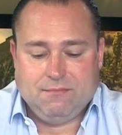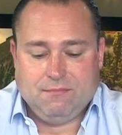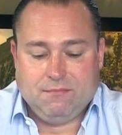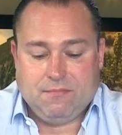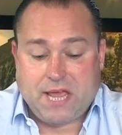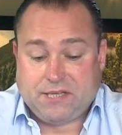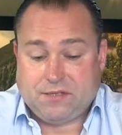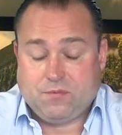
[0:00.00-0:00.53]

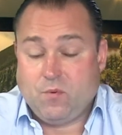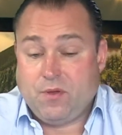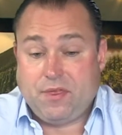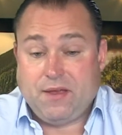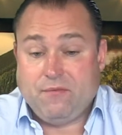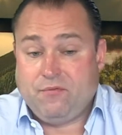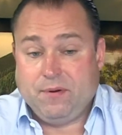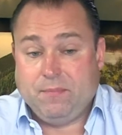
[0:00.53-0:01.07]
that's with
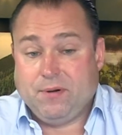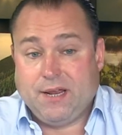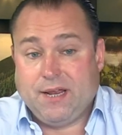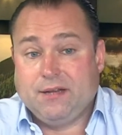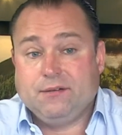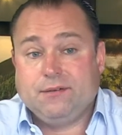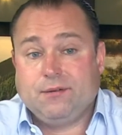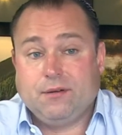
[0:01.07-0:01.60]
every
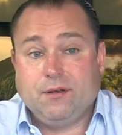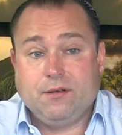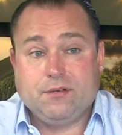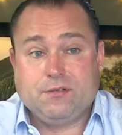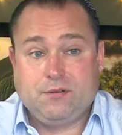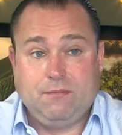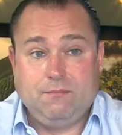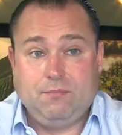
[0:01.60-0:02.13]
plant.
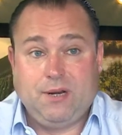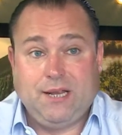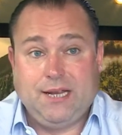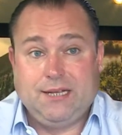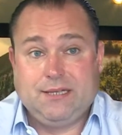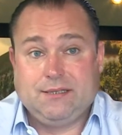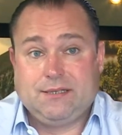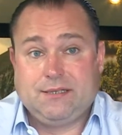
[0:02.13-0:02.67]
Some
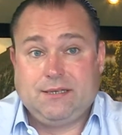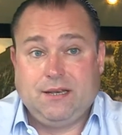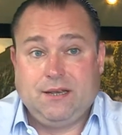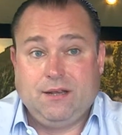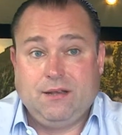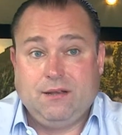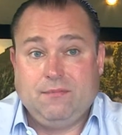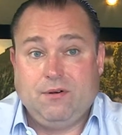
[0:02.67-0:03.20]
plants
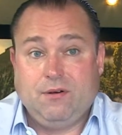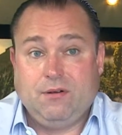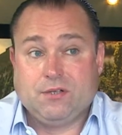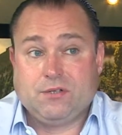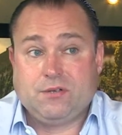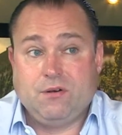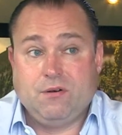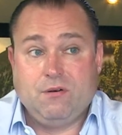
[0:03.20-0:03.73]

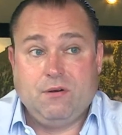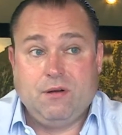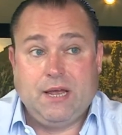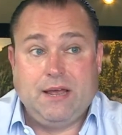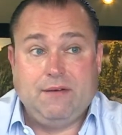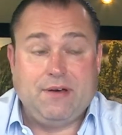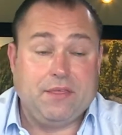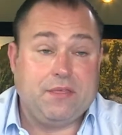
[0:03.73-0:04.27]
also
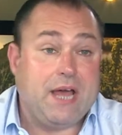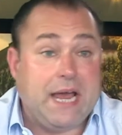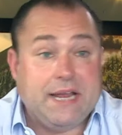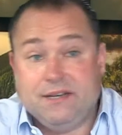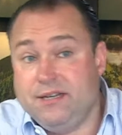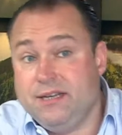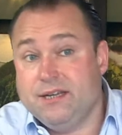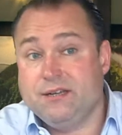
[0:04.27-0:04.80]
have other
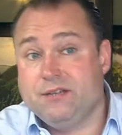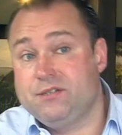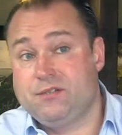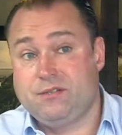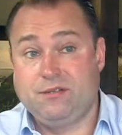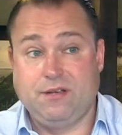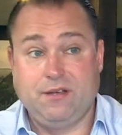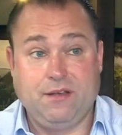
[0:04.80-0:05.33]

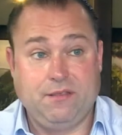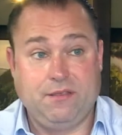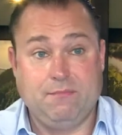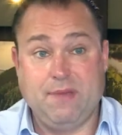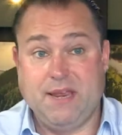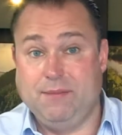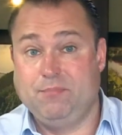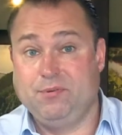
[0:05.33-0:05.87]
ideas. The
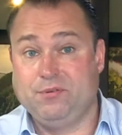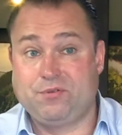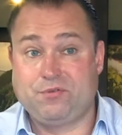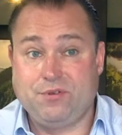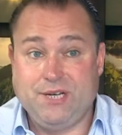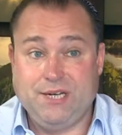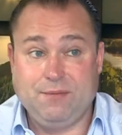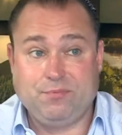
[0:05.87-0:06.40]
maple
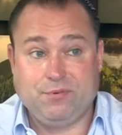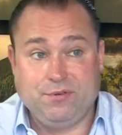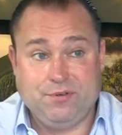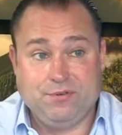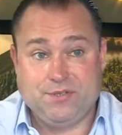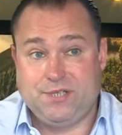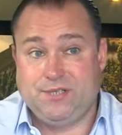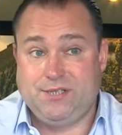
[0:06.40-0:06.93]
tree
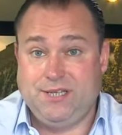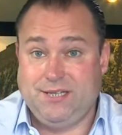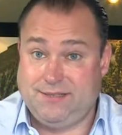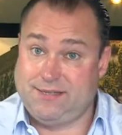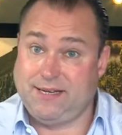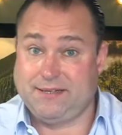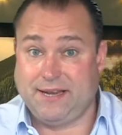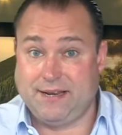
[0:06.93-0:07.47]
produces seeds
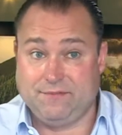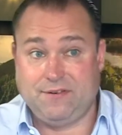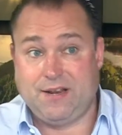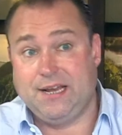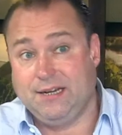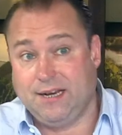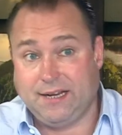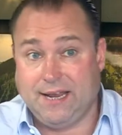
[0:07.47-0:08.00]
that can
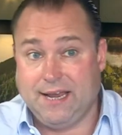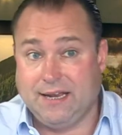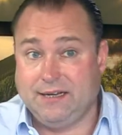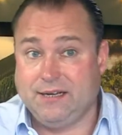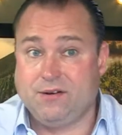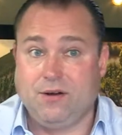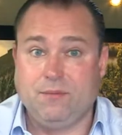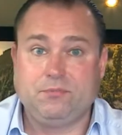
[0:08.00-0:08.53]
fly like a
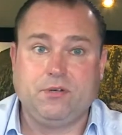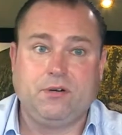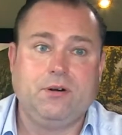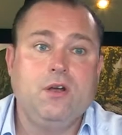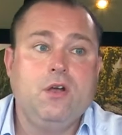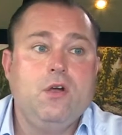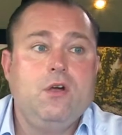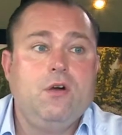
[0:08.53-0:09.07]

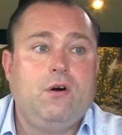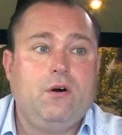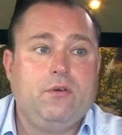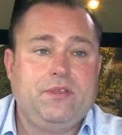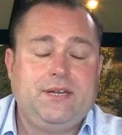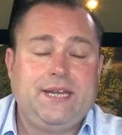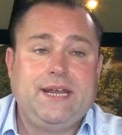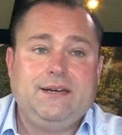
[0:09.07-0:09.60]
helicopter, or
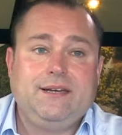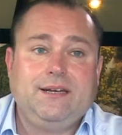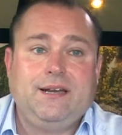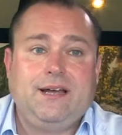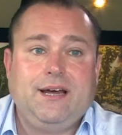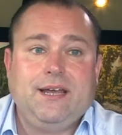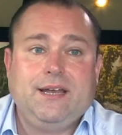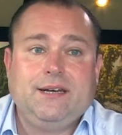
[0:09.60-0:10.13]
the
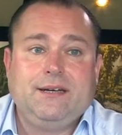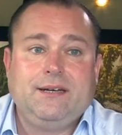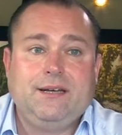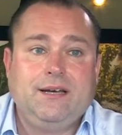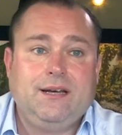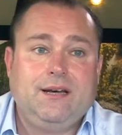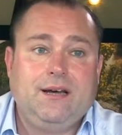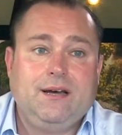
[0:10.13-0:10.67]
dandelion
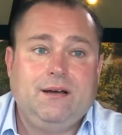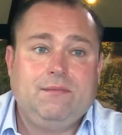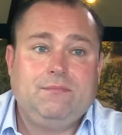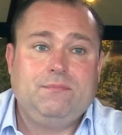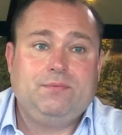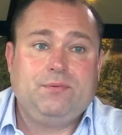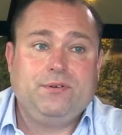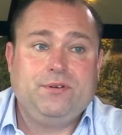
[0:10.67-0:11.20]

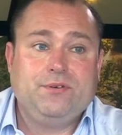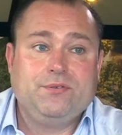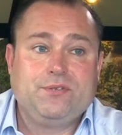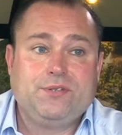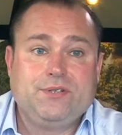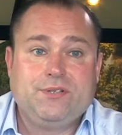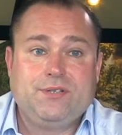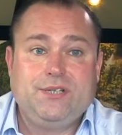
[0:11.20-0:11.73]

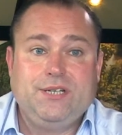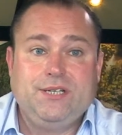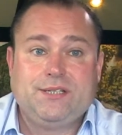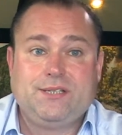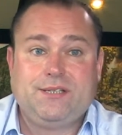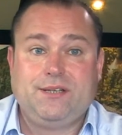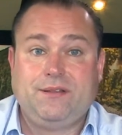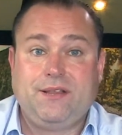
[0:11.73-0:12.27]
produces
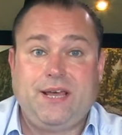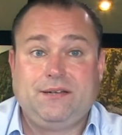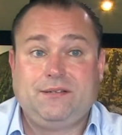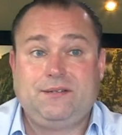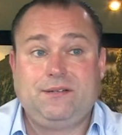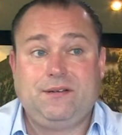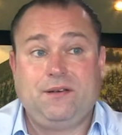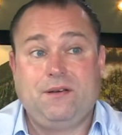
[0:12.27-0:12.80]
seeds
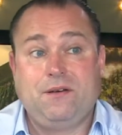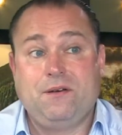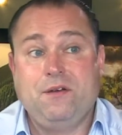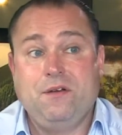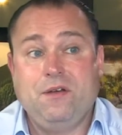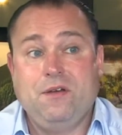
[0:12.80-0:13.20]
that that